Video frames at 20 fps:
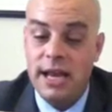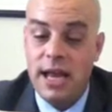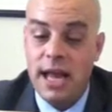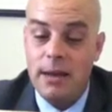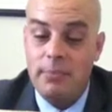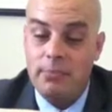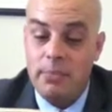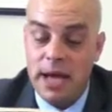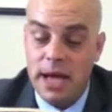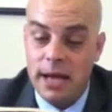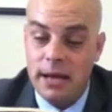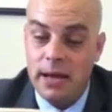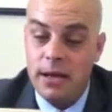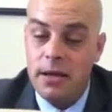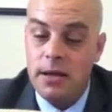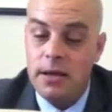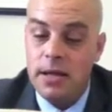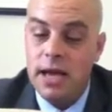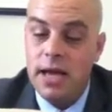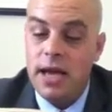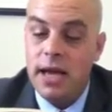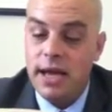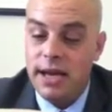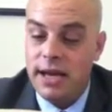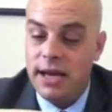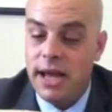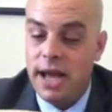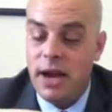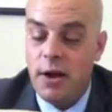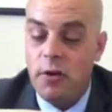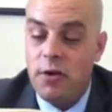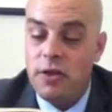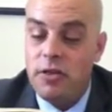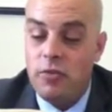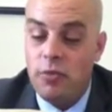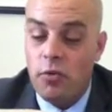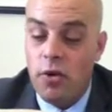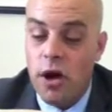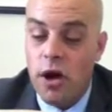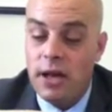that had manna, and
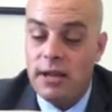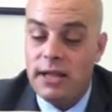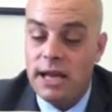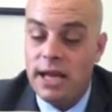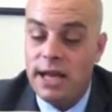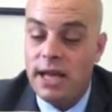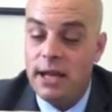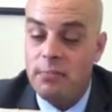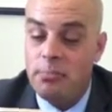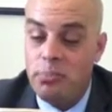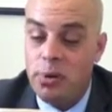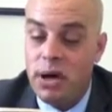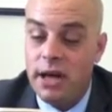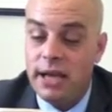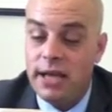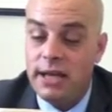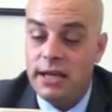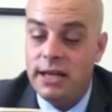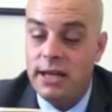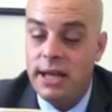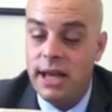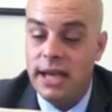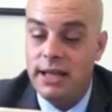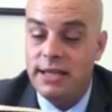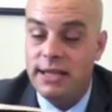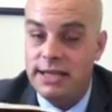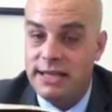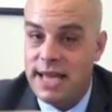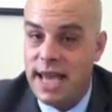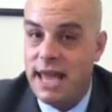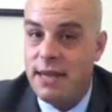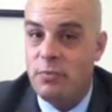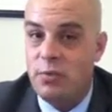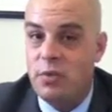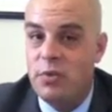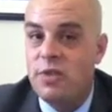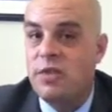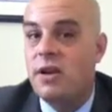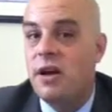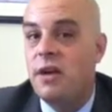Aaron's rod that had budded, and the
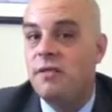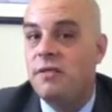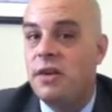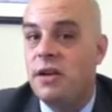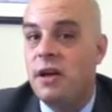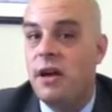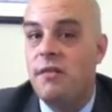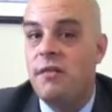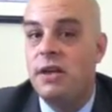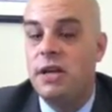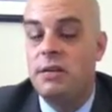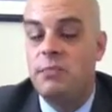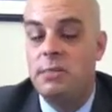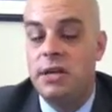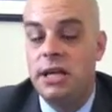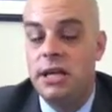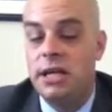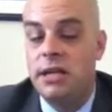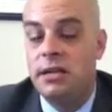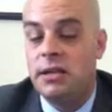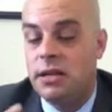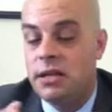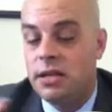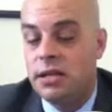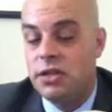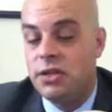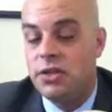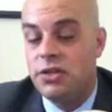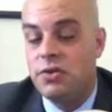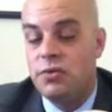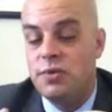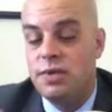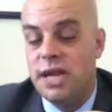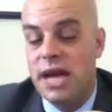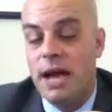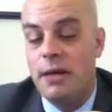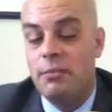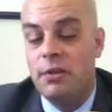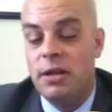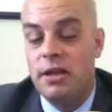tables of the covenant," meaning the two
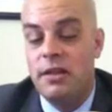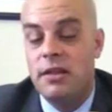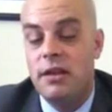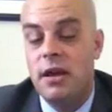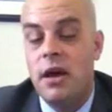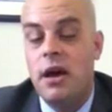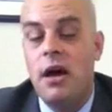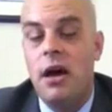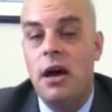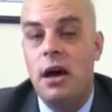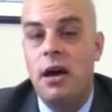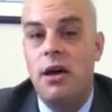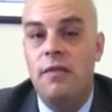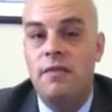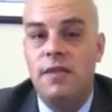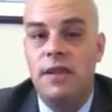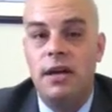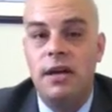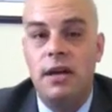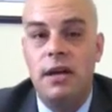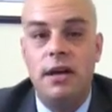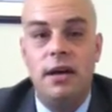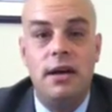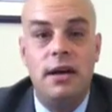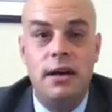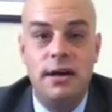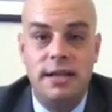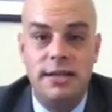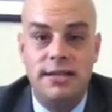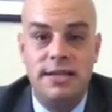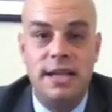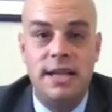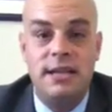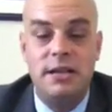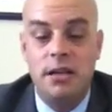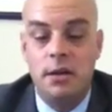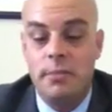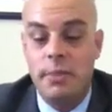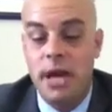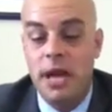tablets of the
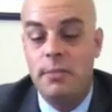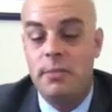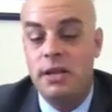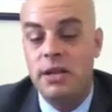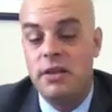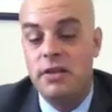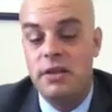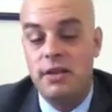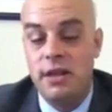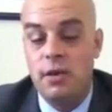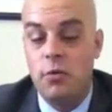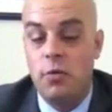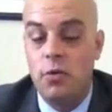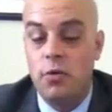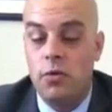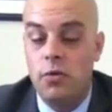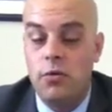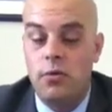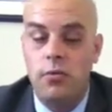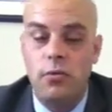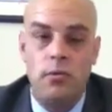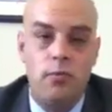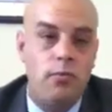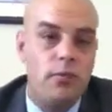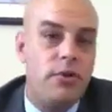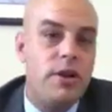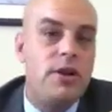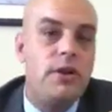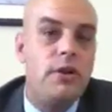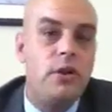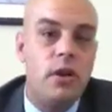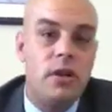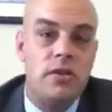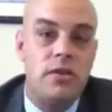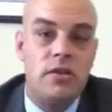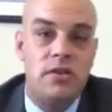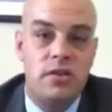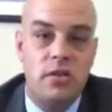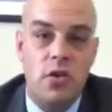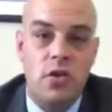Ten Commandments. They were written
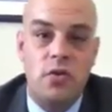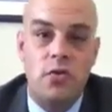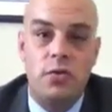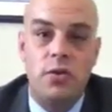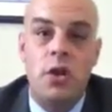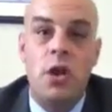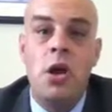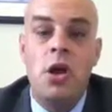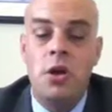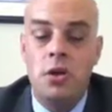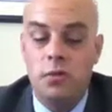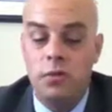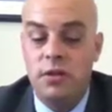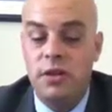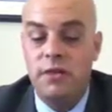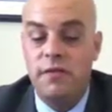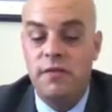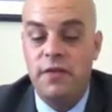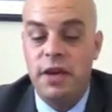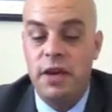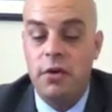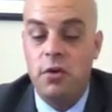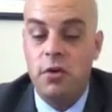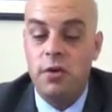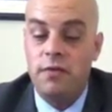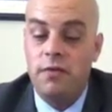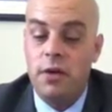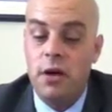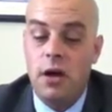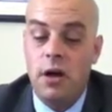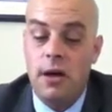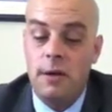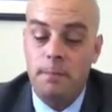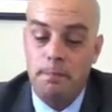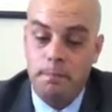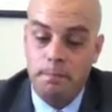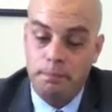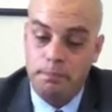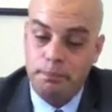on stone with the finger of God.